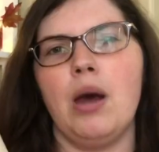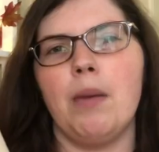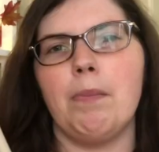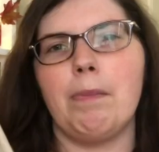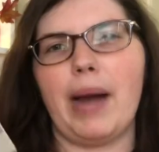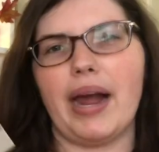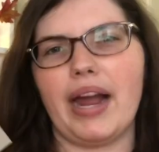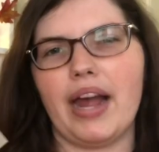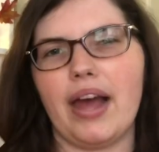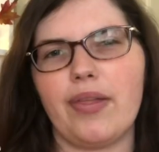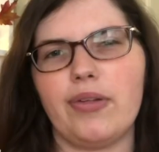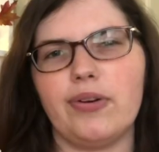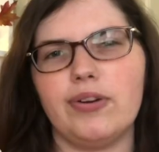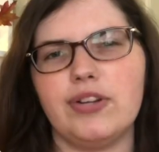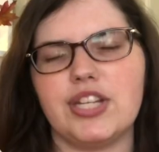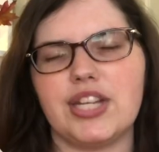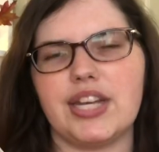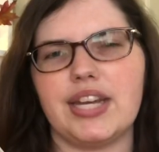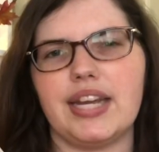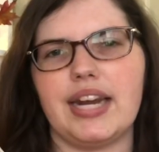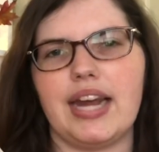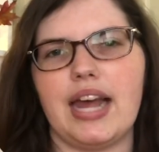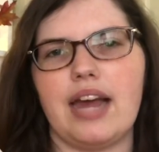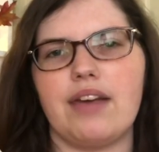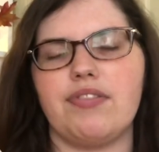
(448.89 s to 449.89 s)
My other
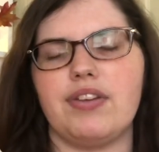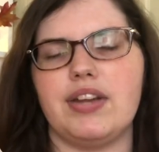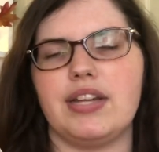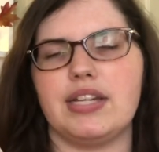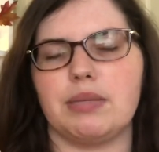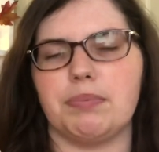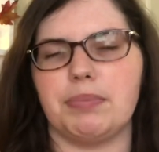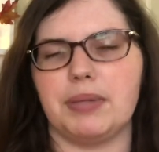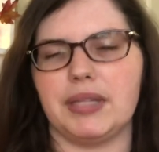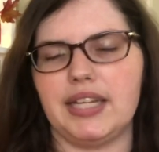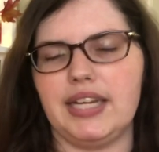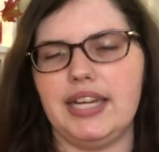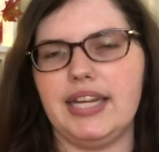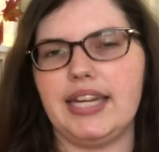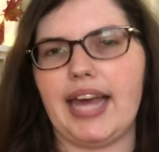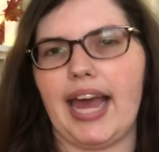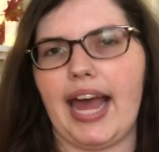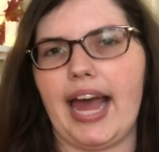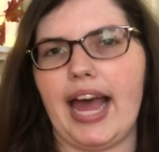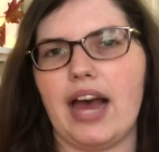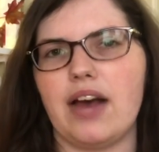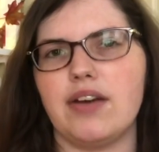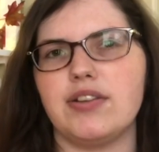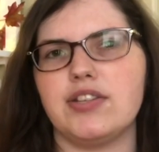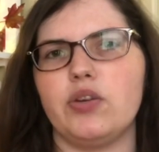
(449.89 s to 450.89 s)
DNF is Bleak
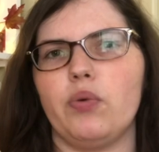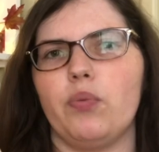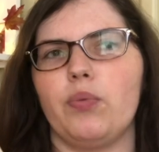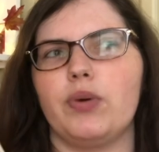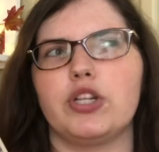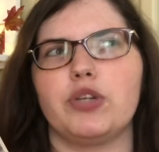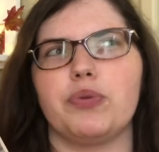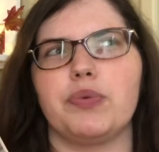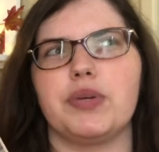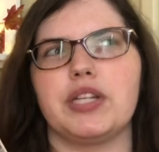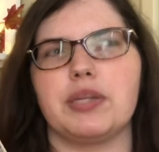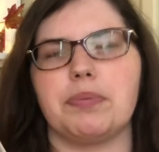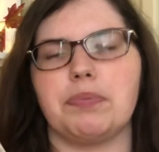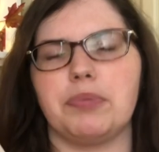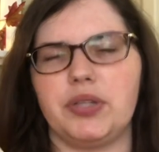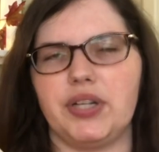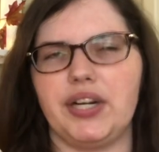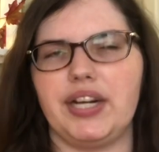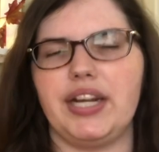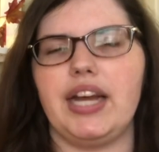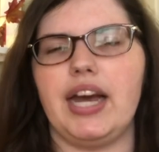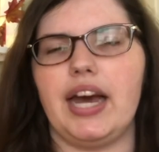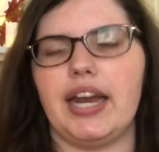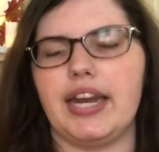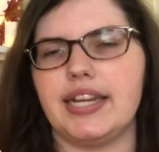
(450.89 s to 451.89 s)
House, which was a
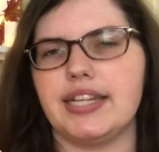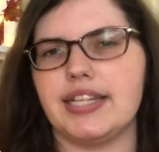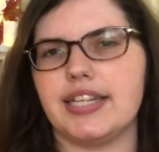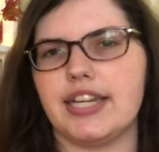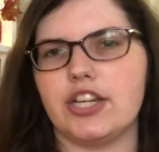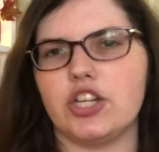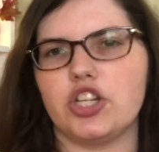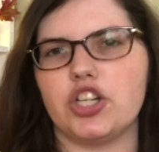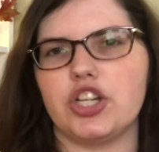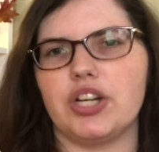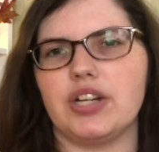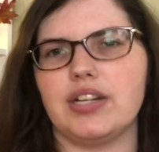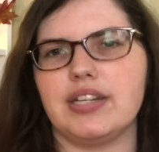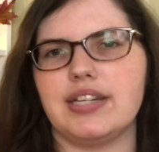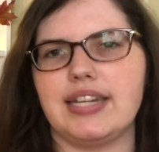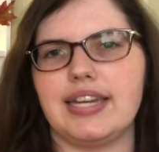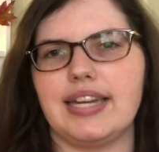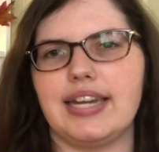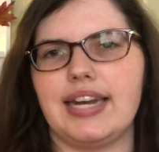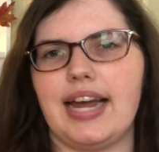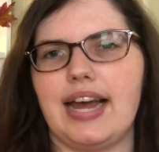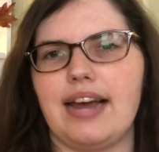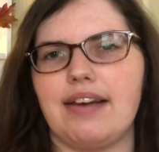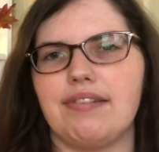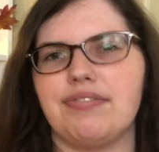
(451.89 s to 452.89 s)
pretty unintentional
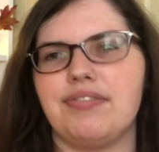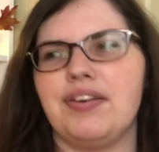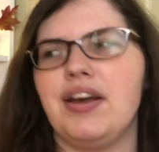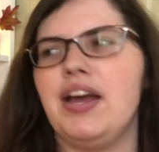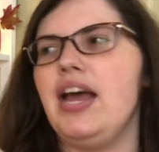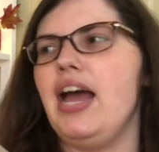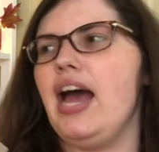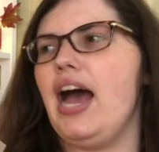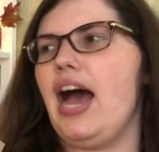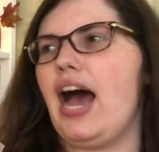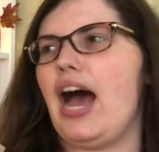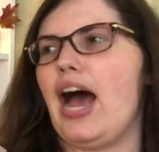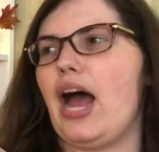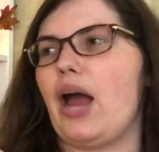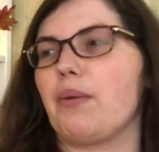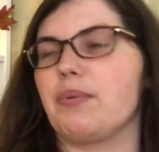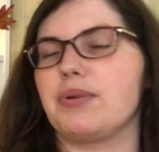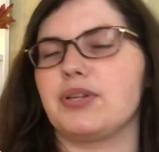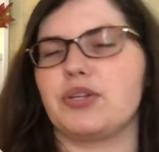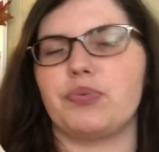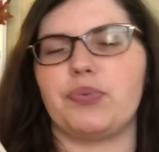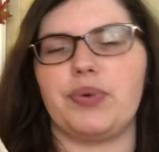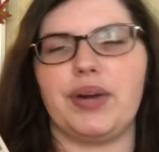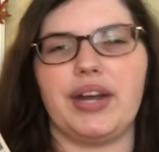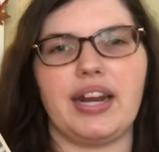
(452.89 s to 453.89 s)
DNF. I
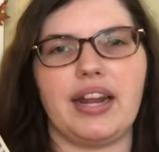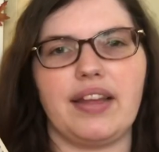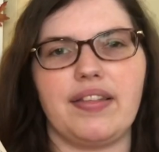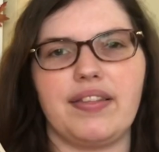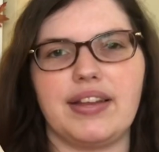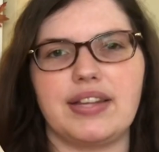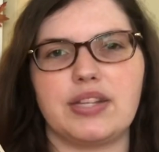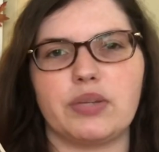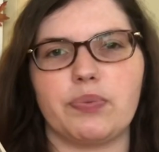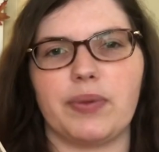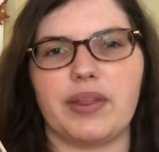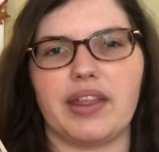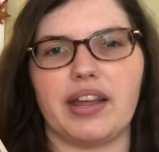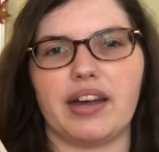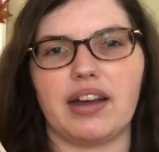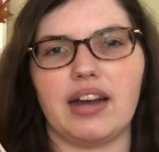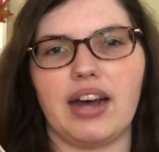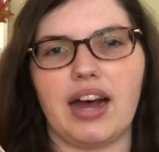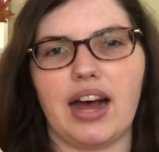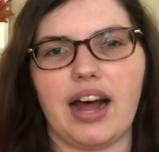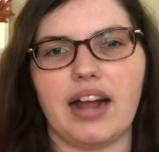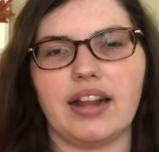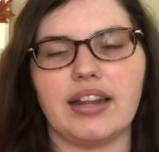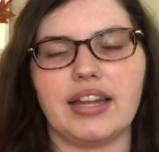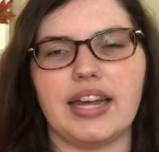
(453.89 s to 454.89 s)
was reading this with a
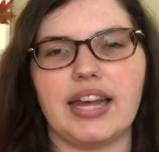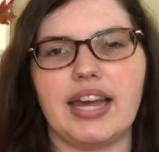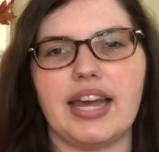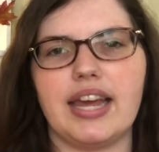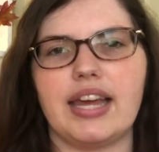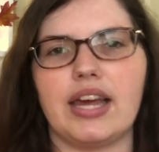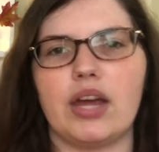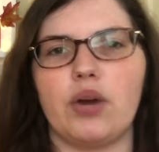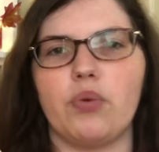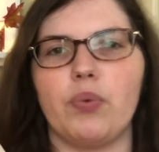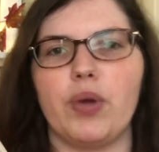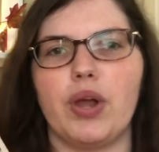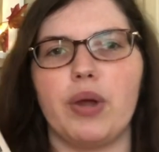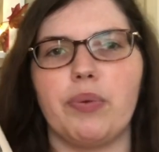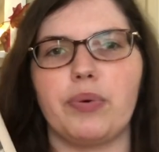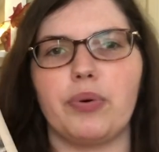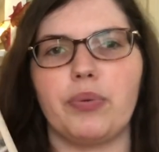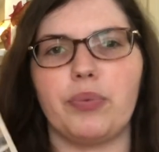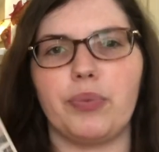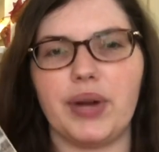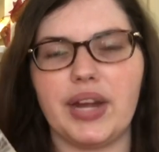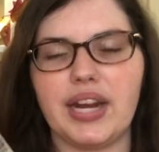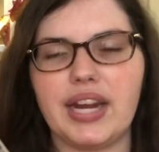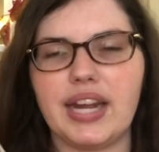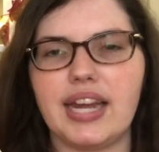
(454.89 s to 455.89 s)
colleague, and we were
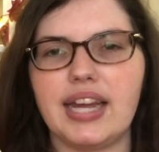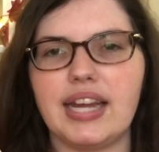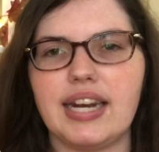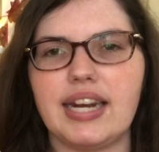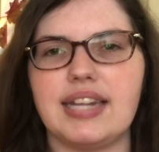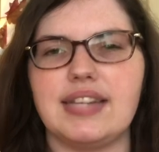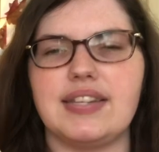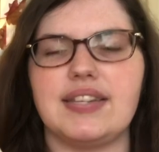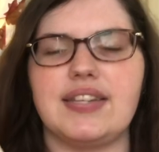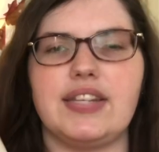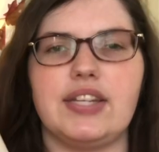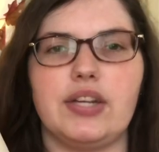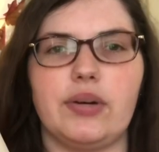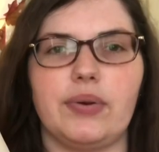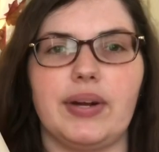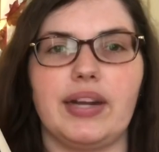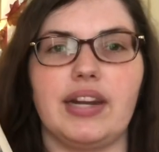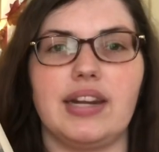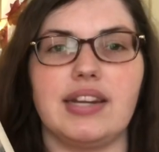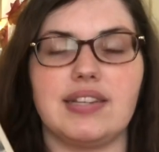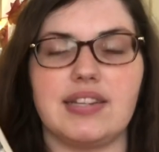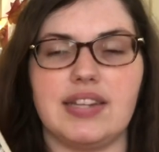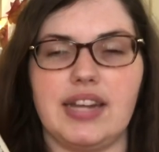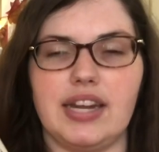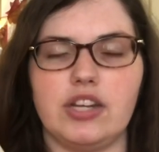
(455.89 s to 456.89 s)
reading it in
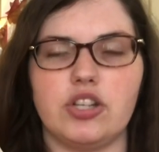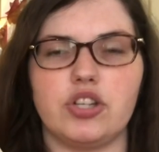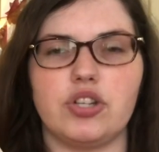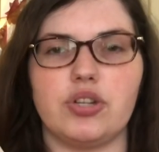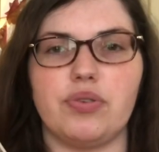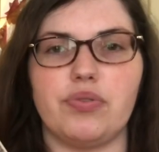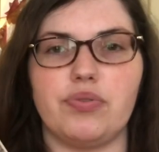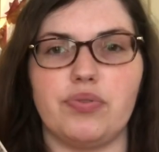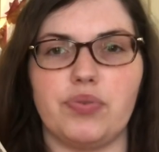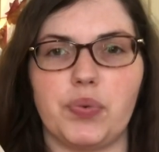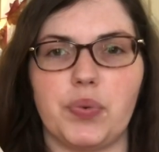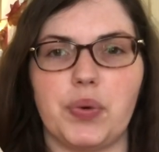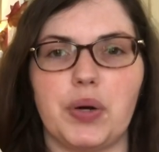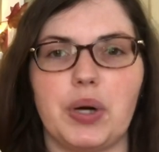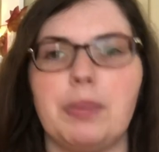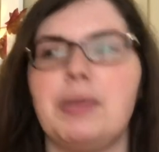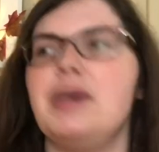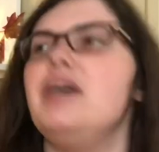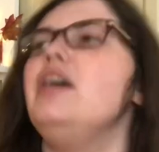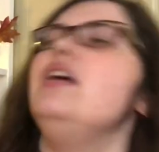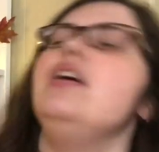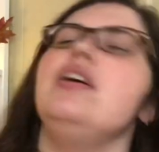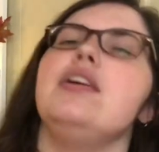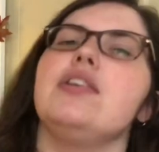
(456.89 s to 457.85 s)
serialization form.